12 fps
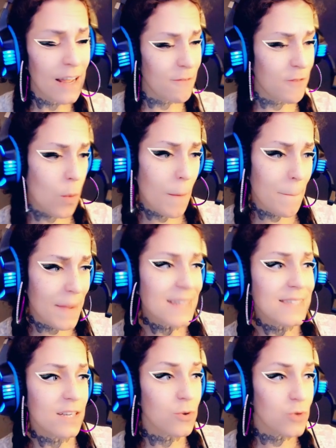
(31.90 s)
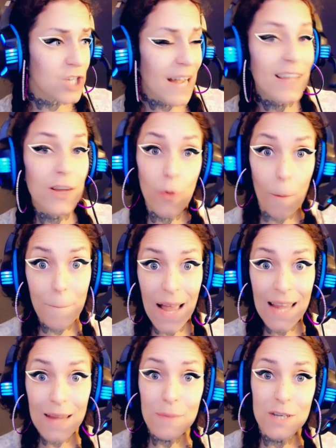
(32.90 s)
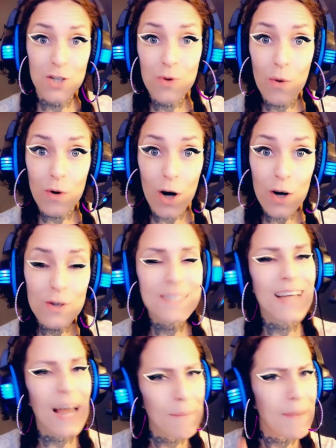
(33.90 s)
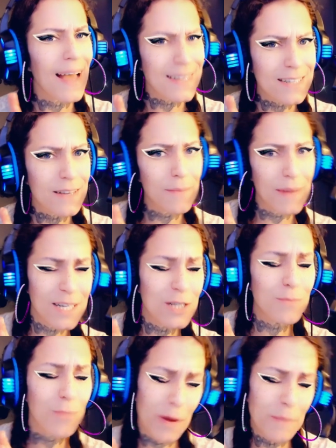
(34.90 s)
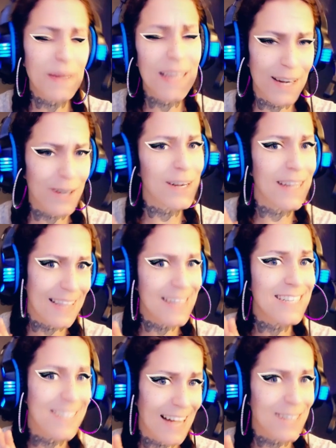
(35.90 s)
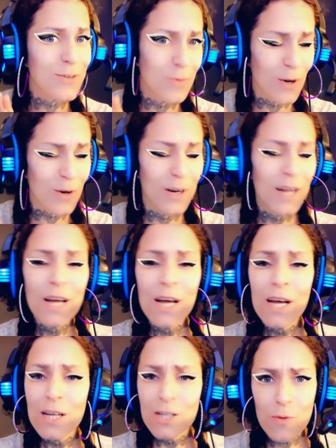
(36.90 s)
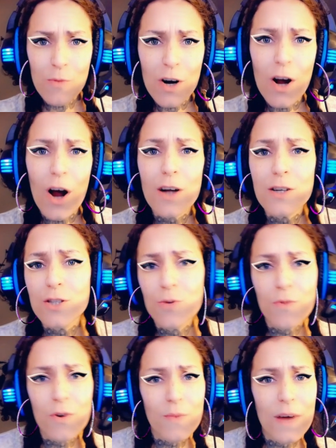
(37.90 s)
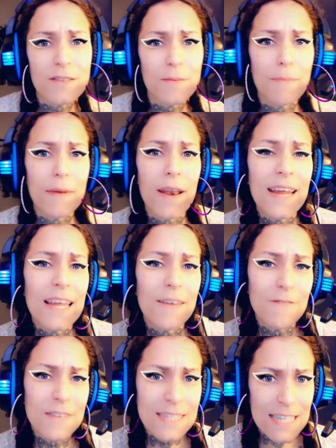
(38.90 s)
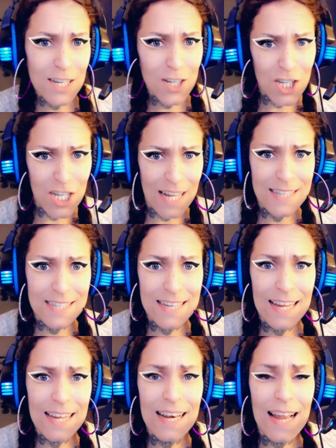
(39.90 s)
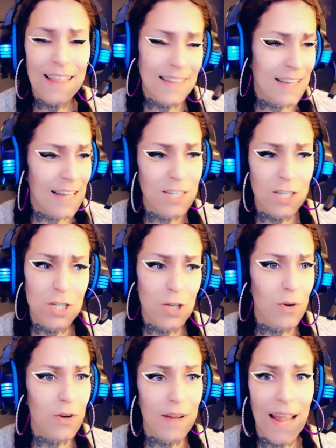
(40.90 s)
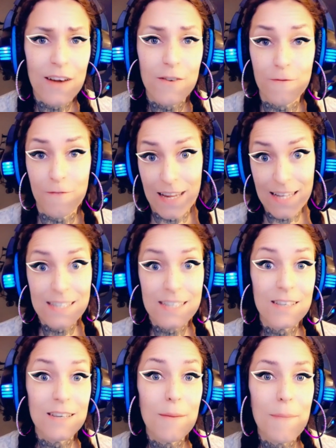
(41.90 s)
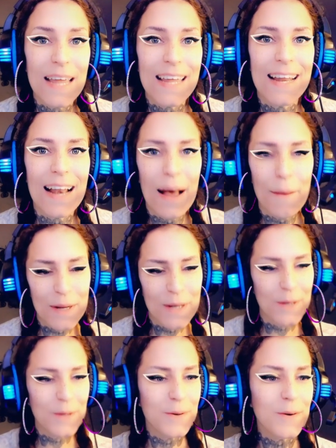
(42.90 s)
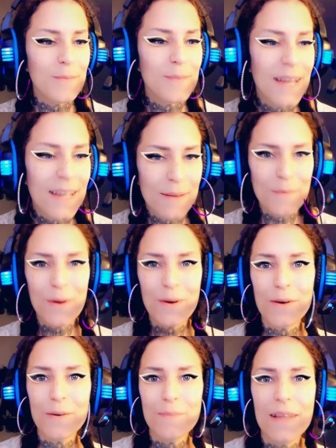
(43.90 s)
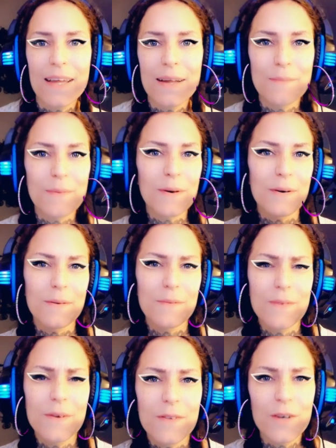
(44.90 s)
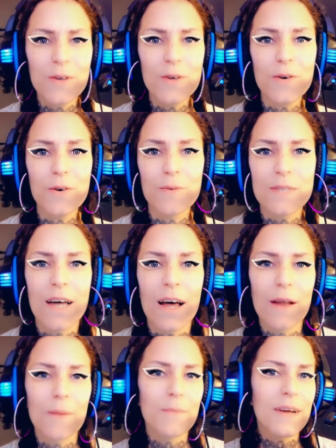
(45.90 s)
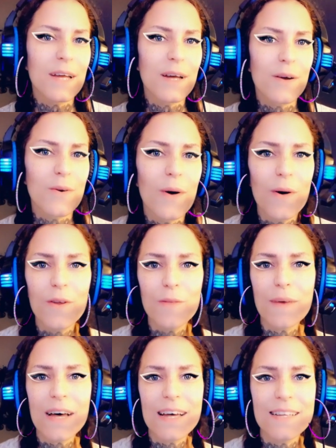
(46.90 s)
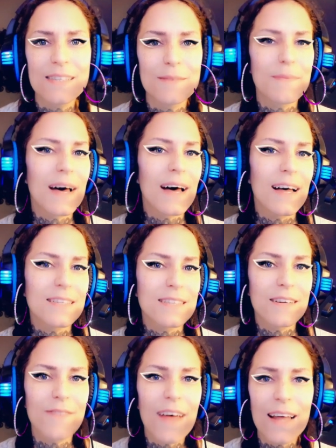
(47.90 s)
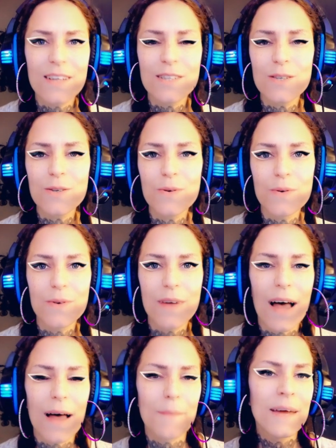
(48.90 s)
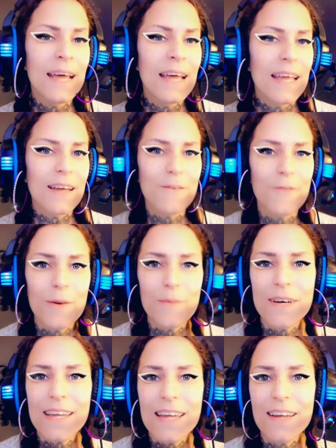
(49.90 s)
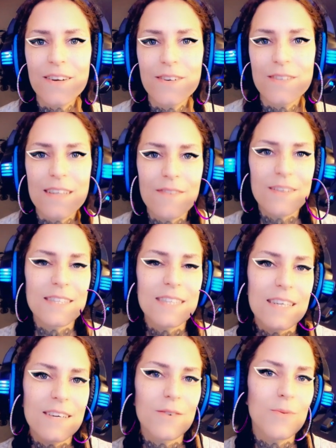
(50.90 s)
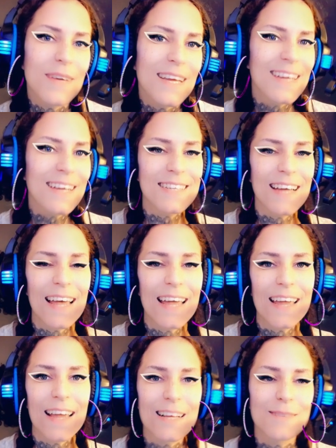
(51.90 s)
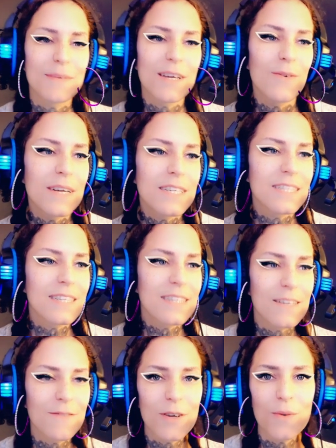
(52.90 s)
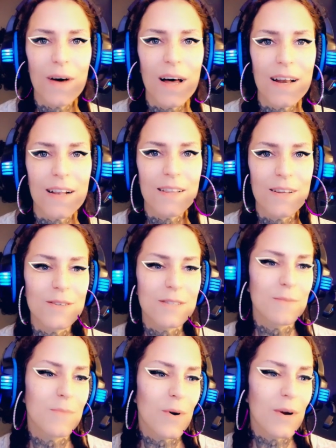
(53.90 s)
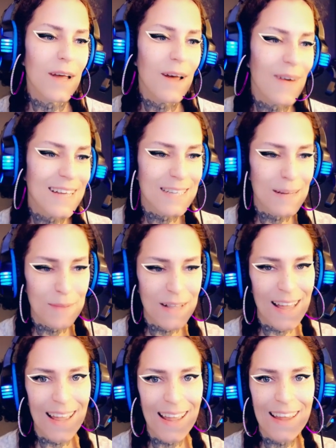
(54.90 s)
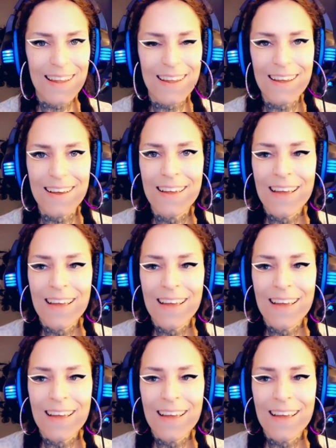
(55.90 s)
If no one bets and you check, you don't pay, but you don't earn. Type exclamation point beginner in the chat to learn. 2 more cards, 2 more rounds of betting. If you see your chance, take it. At the end, just show your hand or fake it till you make it. I'm a noob playing poker for the noobs. Gotta bring a growth mind to positive attitude. I'm here for beginners every single weekday. Ask me questions if you want to learn some more now as I play.